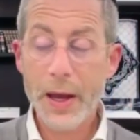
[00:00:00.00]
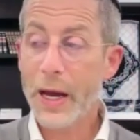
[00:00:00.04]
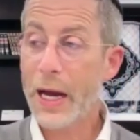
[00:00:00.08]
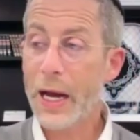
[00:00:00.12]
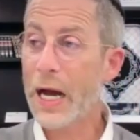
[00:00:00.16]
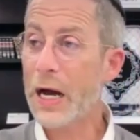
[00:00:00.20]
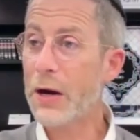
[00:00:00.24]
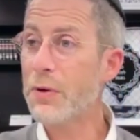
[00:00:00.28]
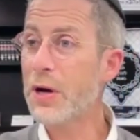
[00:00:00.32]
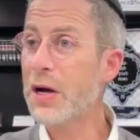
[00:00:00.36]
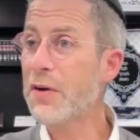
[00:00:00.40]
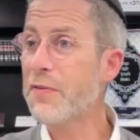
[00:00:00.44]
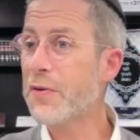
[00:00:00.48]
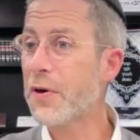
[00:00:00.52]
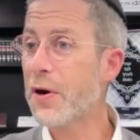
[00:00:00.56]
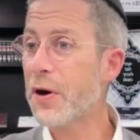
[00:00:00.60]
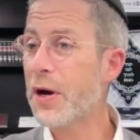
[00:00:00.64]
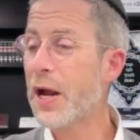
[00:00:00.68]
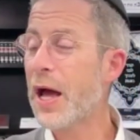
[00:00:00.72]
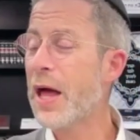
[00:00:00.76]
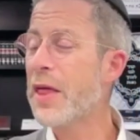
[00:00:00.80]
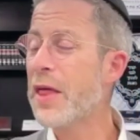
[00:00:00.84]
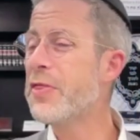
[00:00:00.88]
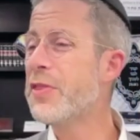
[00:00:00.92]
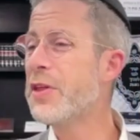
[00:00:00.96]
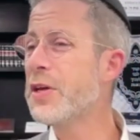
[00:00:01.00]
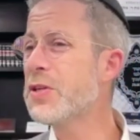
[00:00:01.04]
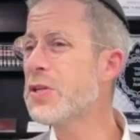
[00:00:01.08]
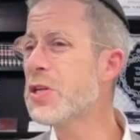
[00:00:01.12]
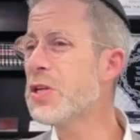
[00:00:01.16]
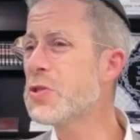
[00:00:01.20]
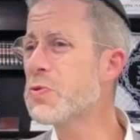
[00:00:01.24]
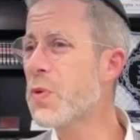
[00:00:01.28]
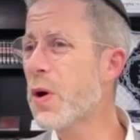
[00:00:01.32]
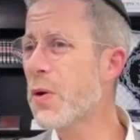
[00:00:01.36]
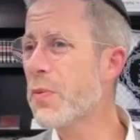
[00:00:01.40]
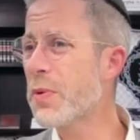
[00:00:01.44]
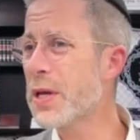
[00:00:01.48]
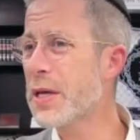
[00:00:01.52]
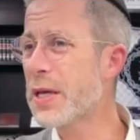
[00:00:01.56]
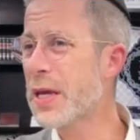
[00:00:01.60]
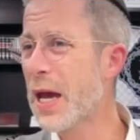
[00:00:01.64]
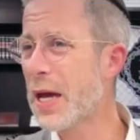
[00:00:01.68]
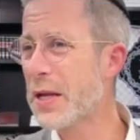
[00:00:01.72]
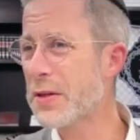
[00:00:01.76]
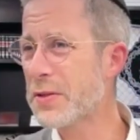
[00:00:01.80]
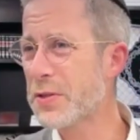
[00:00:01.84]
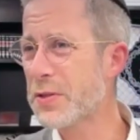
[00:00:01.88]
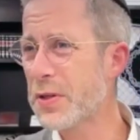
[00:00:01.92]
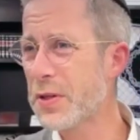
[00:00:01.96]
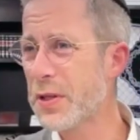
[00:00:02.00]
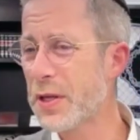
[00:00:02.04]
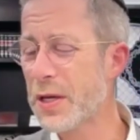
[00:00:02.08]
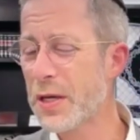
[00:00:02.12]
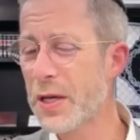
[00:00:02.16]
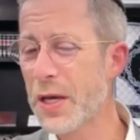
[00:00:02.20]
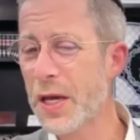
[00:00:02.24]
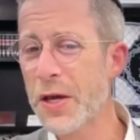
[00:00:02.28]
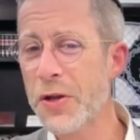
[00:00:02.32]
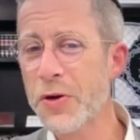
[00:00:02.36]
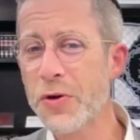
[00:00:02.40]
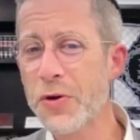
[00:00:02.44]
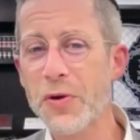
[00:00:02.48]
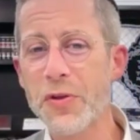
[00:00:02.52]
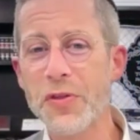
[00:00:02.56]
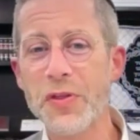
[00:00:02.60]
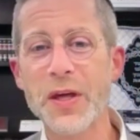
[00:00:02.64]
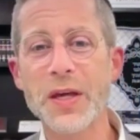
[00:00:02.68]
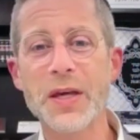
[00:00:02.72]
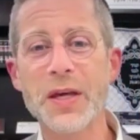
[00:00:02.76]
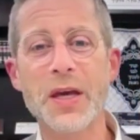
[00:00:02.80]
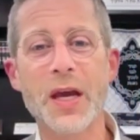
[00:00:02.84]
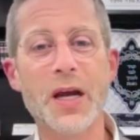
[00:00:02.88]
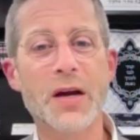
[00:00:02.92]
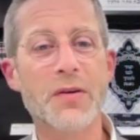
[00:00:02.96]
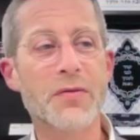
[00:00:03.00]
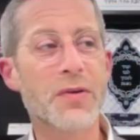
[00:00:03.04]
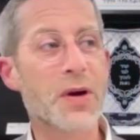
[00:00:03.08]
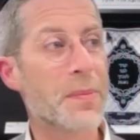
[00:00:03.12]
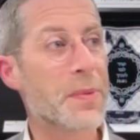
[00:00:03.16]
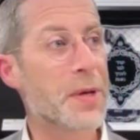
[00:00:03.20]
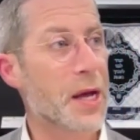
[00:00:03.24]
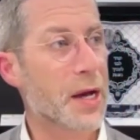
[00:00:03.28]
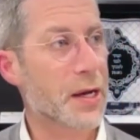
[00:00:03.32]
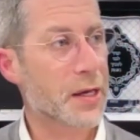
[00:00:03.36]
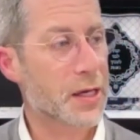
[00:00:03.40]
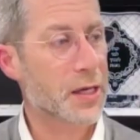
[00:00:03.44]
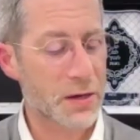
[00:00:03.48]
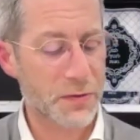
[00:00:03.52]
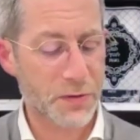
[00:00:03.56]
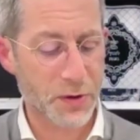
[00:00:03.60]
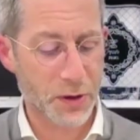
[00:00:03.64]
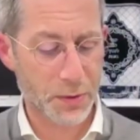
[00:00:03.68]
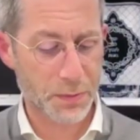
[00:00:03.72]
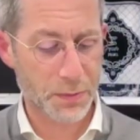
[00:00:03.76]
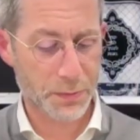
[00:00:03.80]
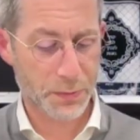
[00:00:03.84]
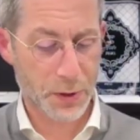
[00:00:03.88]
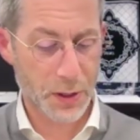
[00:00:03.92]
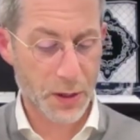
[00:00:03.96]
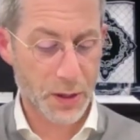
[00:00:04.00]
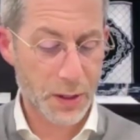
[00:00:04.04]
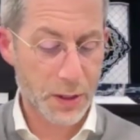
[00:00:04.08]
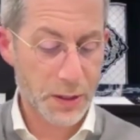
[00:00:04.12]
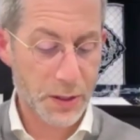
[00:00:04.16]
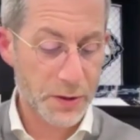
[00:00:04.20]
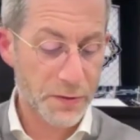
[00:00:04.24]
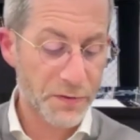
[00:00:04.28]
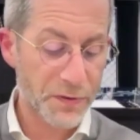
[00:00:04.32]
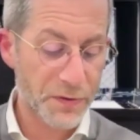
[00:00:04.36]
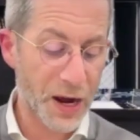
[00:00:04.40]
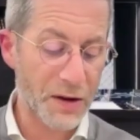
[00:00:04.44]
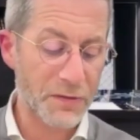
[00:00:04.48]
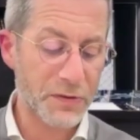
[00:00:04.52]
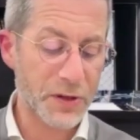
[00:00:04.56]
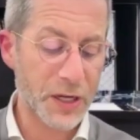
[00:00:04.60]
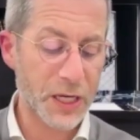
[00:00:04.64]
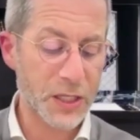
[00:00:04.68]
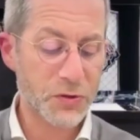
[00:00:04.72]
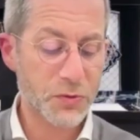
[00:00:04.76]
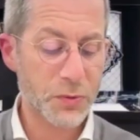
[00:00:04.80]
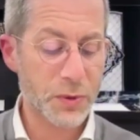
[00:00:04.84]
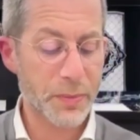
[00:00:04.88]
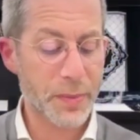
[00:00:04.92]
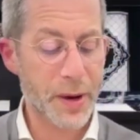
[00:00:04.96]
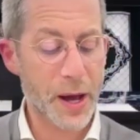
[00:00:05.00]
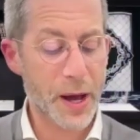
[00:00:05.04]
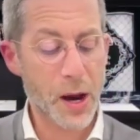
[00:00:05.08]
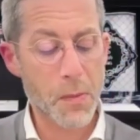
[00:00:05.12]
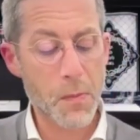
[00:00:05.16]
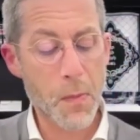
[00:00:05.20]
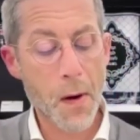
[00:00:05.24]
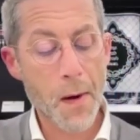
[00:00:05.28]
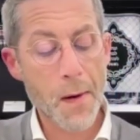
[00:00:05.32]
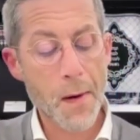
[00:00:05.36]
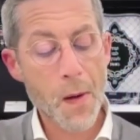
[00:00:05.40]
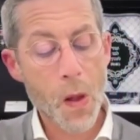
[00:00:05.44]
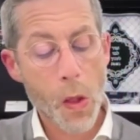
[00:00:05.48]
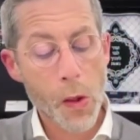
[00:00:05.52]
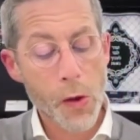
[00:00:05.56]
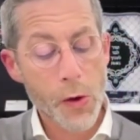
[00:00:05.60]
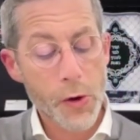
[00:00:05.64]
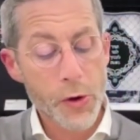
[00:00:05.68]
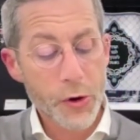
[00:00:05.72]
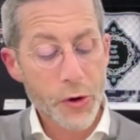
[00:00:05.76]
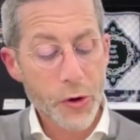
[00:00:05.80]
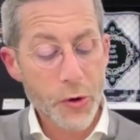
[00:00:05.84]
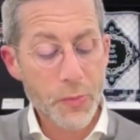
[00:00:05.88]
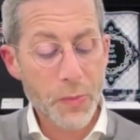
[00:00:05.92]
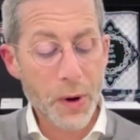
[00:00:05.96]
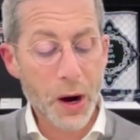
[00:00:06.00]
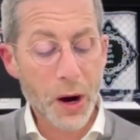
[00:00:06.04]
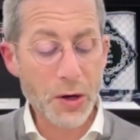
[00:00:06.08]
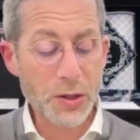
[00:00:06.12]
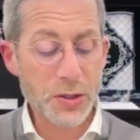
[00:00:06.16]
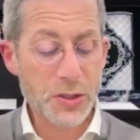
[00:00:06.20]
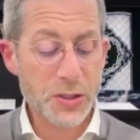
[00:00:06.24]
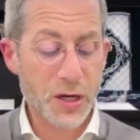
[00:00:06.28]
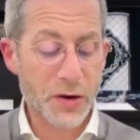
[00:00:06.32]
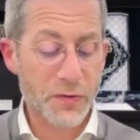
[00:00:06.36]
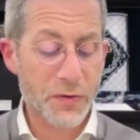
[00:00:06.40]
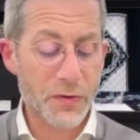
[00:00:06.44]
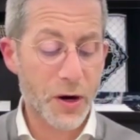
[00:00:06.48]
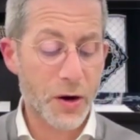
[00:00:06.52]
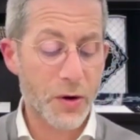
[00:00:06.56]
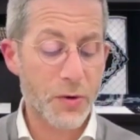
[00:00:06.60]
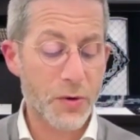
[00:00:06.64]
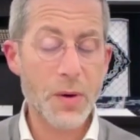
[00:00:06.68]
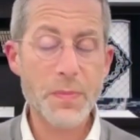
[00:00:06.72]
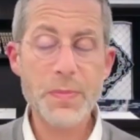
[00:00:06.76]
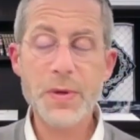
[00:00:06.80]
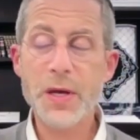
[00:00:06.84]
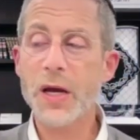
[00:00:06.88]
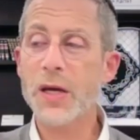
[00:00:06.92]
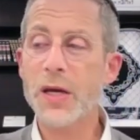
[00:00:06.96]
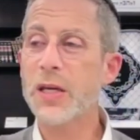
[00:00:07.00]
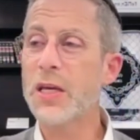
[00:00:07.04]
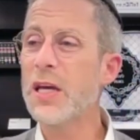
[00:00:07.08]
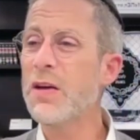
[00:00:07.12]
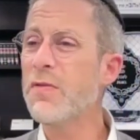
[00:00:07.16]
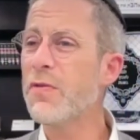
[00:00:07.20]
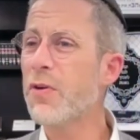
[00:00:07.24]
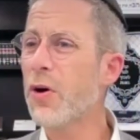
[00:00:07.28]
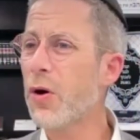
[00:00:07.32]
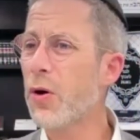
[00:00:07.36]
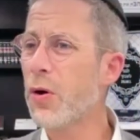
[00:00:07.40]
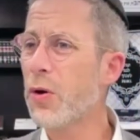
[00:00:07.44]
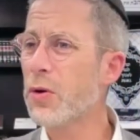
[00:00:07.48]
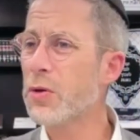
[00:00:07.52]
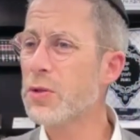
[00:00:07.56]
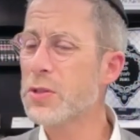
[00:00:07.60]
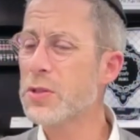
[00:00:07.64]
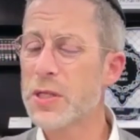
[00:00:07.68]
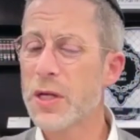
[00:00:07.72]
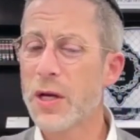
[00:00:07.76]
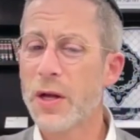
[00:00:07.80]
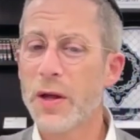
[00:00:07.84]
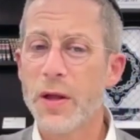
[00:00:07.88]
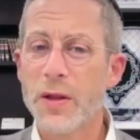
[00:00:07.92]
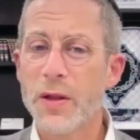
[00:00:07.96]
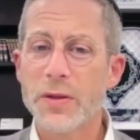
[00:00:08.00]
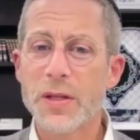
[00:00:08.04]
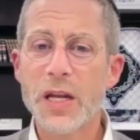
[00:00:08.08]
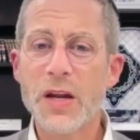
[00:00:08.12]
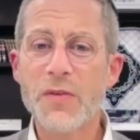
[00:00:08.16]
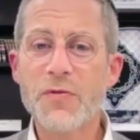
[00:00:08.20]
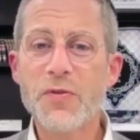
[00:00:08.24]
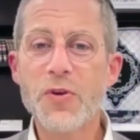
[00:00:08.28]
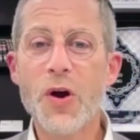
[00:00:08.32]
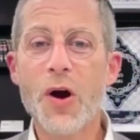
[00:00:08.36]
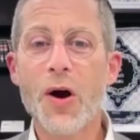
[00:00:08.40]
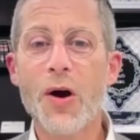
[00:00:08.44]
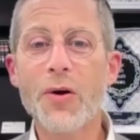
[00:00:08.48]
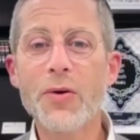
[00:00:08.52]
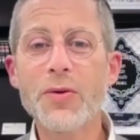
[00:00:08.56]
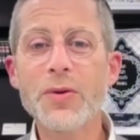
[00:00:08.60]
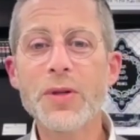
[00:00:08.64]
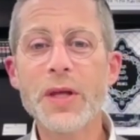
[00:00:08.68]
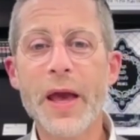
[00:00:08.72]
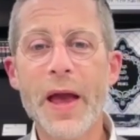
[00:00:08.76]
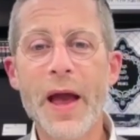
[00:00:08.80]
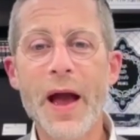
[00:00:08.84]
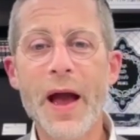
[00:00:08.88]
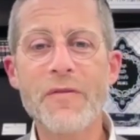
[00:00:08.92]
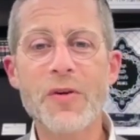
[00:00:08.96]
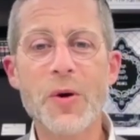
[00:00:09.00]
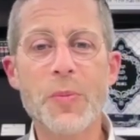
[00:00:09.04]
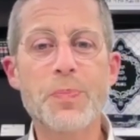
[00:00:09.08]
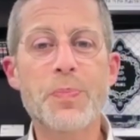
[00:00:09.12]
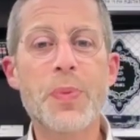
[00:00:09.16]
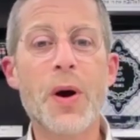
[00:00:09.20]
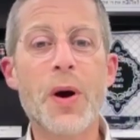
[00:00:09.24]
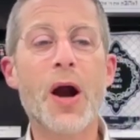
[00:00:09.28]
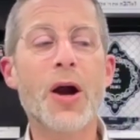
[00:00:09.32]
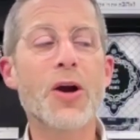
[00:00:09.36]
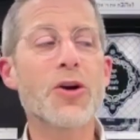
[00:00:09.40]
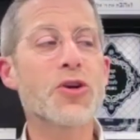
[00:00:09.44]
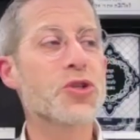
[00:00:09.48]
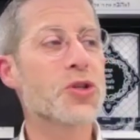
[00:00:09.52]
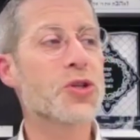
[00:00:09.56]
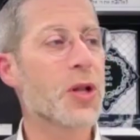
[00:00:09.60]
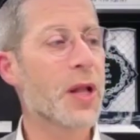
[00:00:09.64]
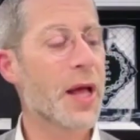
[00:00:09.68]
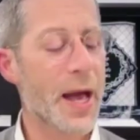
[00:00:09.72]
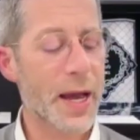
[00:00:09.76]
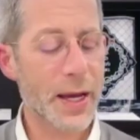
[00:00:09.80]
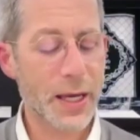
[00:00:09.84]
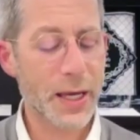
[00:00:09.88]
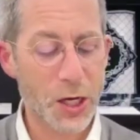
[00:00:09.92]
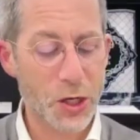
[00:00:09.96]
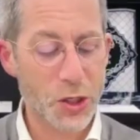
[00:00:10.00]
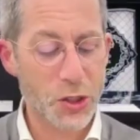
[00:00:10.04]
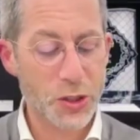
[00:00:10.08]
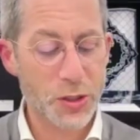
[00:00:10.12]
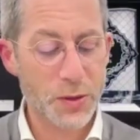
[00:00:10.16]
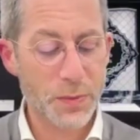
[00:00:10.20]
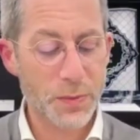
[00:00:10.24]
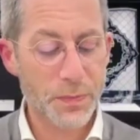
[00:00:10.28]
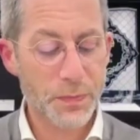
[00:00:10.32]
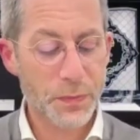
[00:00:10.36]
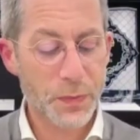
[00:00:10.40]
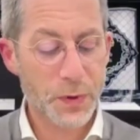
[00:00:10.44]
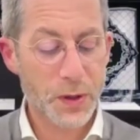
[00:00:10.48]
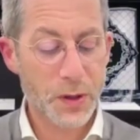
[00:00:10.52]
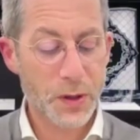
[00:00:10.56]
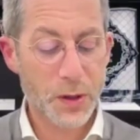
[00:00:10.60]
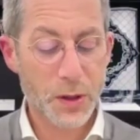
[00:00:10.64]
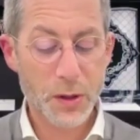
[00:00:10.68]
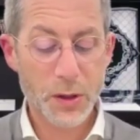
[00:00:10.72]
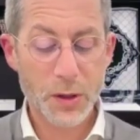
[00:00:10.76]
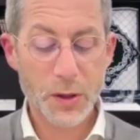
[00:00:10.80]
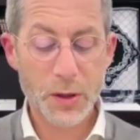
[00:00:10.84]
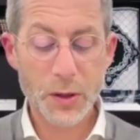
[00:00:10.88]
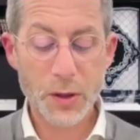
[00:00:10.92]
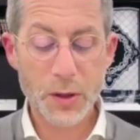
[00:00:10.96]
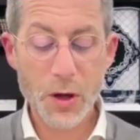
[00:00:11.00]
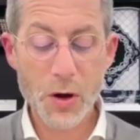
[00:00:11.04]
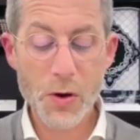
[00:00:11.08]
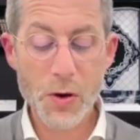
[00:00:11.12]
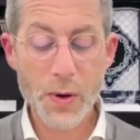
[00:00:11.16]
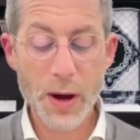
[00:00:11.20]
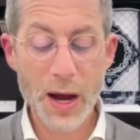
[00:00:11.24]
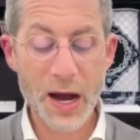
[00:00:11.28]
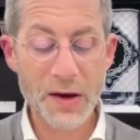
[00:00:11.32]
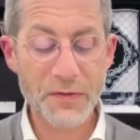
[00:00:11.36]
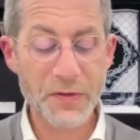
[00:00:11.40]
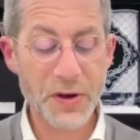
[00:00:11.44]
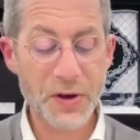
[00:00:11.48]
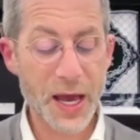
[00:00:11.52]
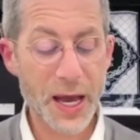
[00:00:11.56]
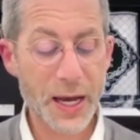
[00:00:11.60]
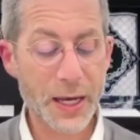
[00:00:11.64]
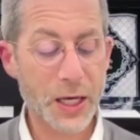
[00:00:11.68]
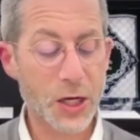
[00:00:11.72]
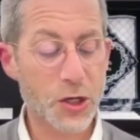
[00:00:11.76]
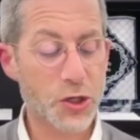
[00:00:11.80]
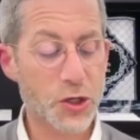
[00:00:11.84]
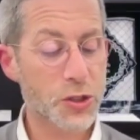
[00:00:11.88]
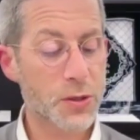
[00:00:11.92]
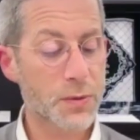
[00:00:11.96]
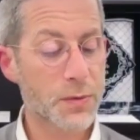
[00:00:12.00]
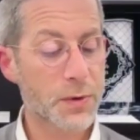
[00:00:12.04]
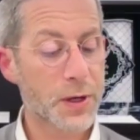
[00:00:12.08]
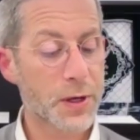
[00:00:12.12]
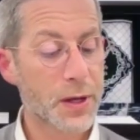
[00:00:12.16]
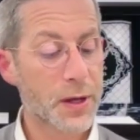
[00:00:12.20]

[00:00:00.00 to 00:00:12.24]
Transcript: However, and this is where we get to the inner thinking of Rabbi Akiva, 5 lines from the bottom. Umar Savar, Rabbi Akiva holds that if you only have a partial hekesh, lo habe hekesh.